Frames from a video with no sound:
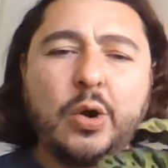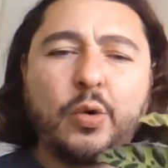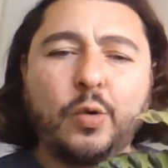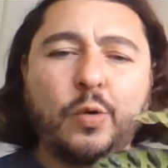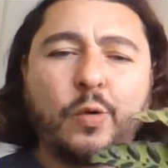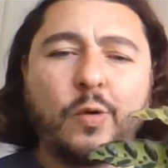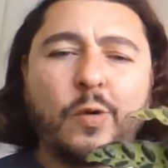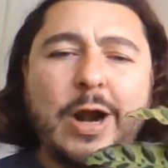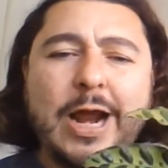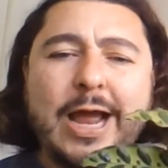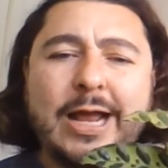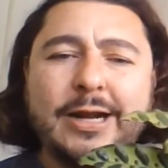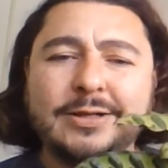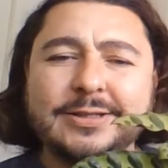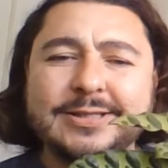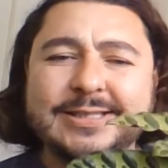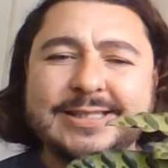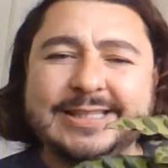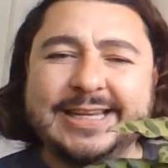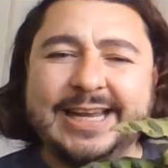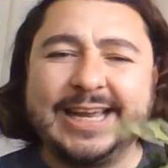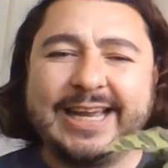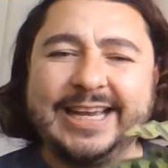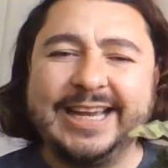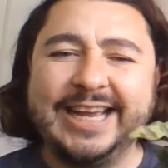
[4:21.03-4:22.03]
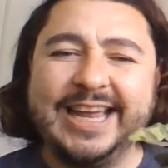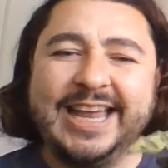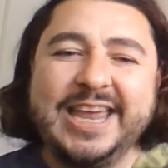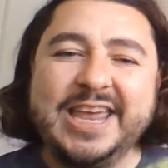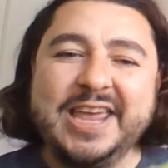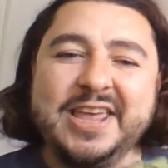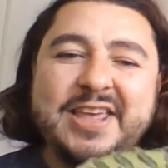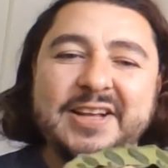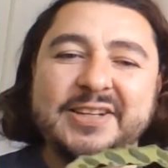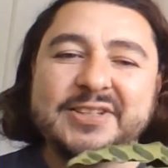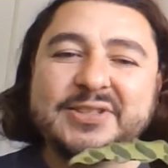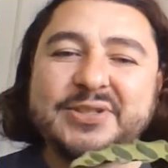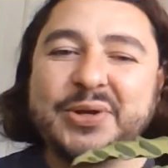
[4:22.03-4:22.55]
Rattlesnake.
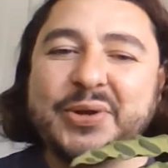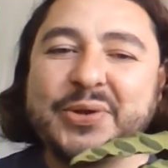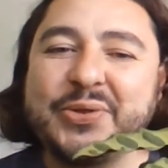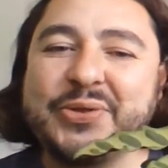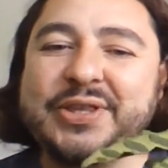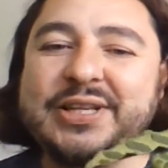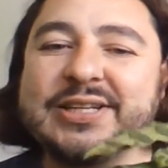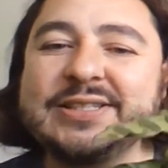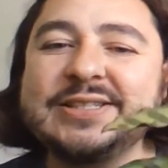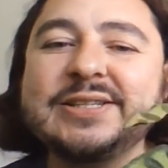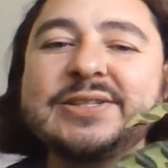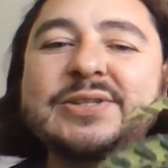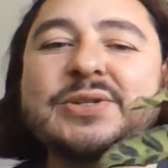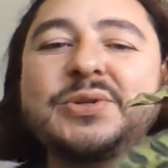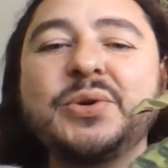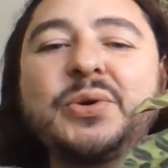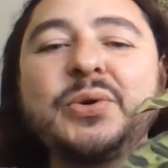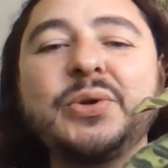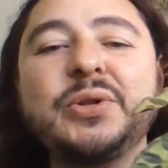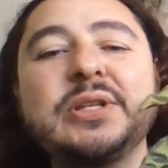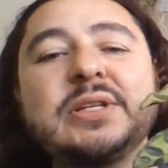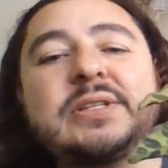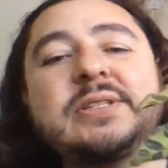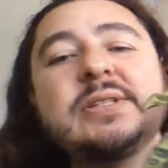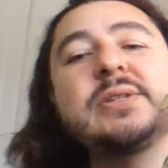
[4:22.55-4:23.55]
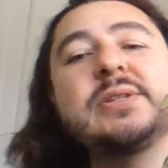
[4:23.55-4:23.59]
So this is cool. This